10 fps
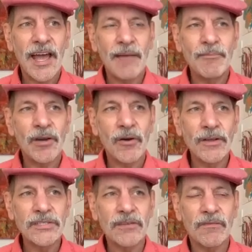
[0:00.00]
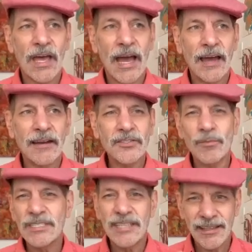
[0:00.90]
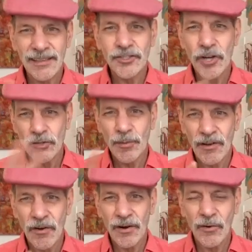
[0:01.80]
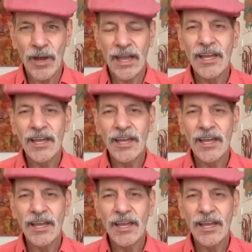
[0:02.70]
And because of that, it's almost like the judgment card in a way.